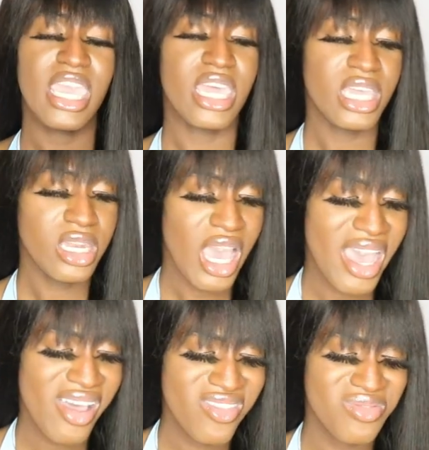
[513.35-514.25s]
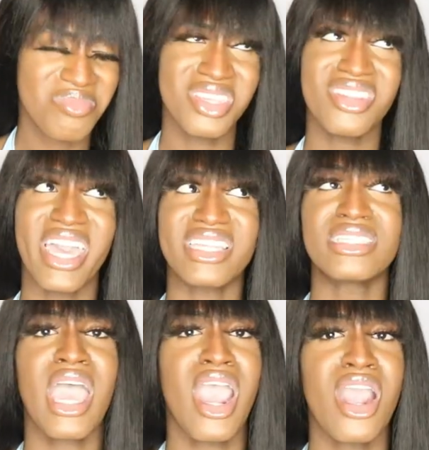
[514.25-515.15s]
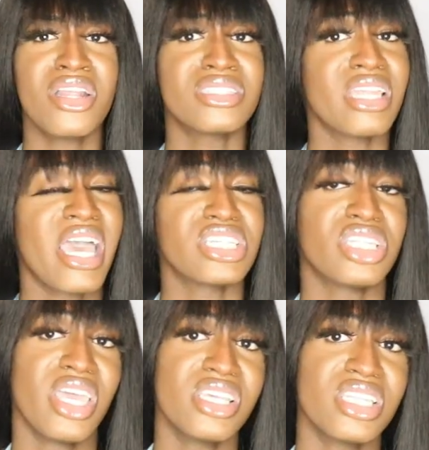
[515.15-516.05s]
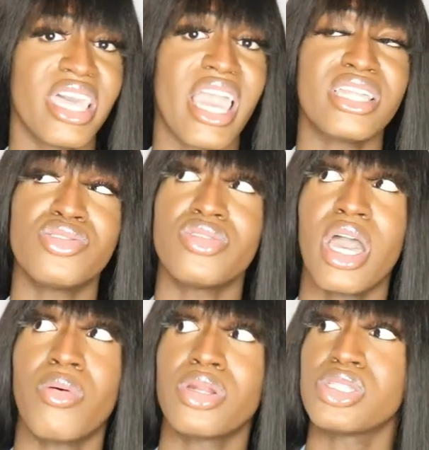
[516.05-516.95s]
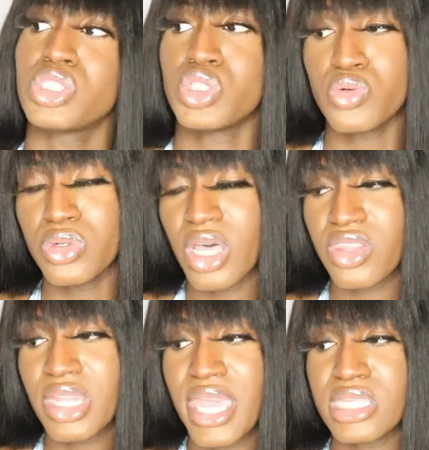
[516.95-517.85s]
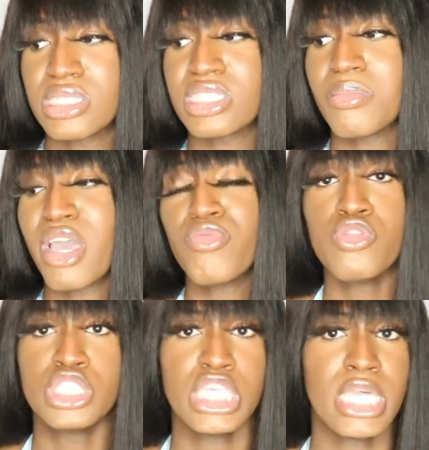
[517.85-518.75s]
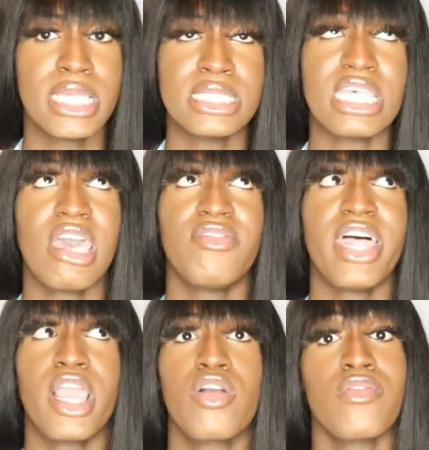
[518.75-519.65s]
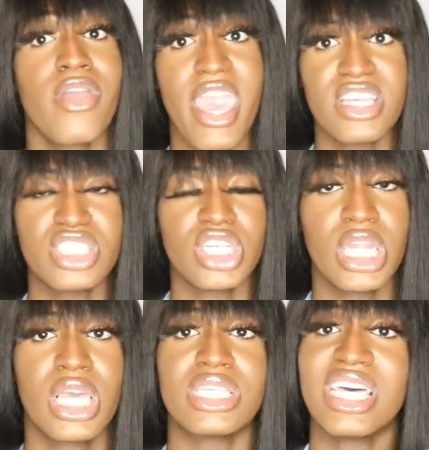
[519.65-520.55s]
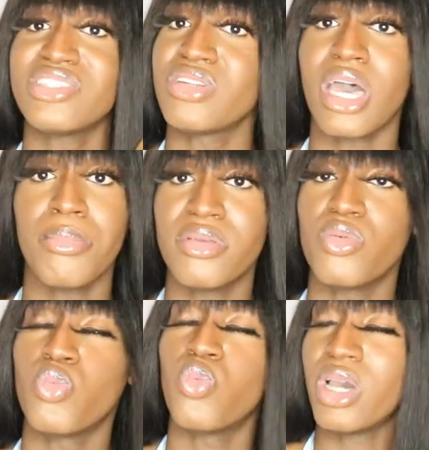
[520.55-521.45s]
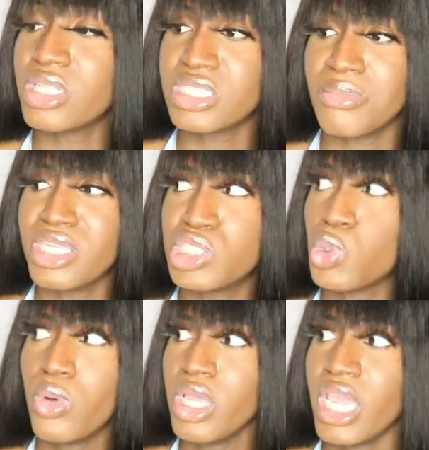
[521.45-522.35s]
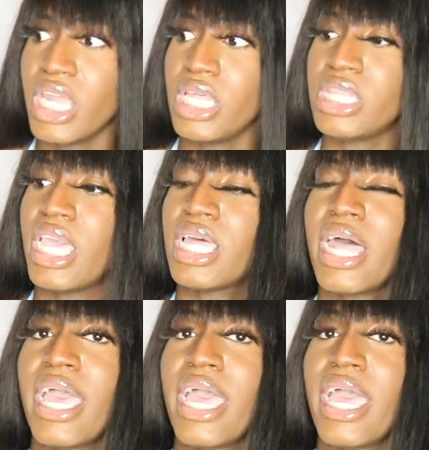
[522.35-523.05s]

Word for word: And I've been like tired slash lazy. Like I do not want to do nothing. Like my routines have like crashed because I do not be wanting to be doing anything.